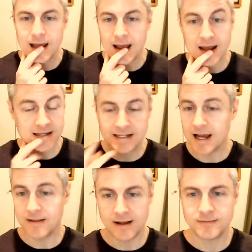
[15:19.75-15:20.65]
And
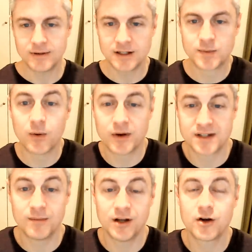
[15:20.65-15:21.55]
yeah, I, it's been a while since
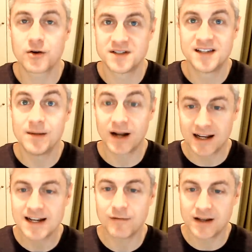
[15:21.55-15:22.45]
I played Carson City, but I
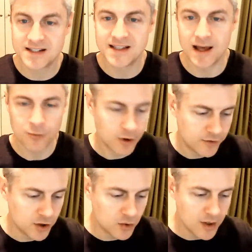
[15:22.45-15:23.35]
can definitely see that, where if
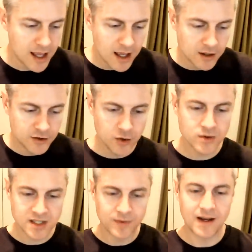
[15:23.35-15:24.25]
you do
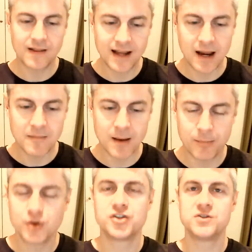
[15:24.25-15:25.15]
something in the game that
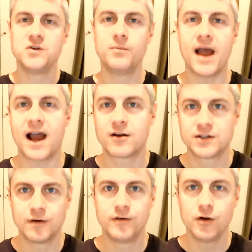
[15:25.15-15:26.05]
pushes you back,
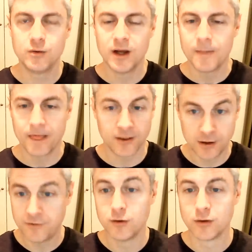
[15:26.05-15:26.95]
so if you,
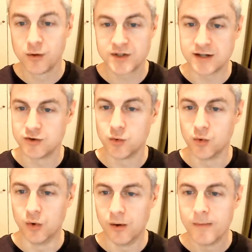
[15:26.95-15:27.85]
if you lose a
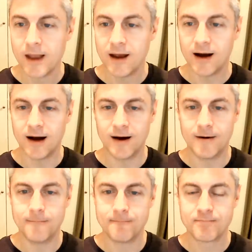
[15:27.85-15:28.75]
duel,
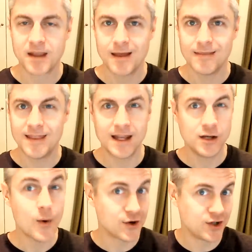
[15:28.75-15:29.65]
um, then
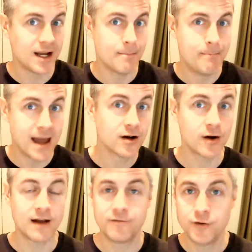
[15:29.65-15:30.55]
you actually get
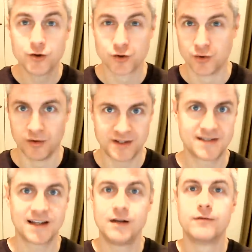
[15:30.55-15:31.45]
better at future duels. It's
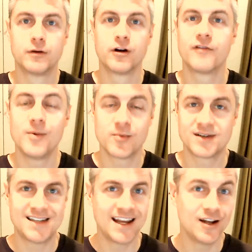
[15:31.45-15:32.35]
like you've learned from your
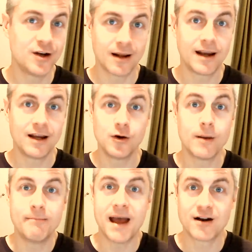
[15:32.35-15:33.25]
mistake and you get, you
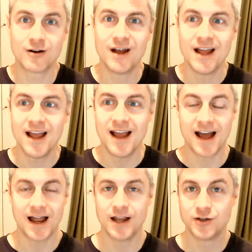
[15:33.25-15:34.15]
get better
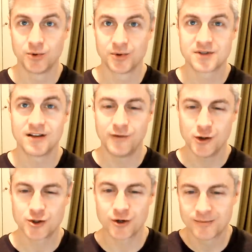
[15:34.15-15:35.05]
at, at duels in the future.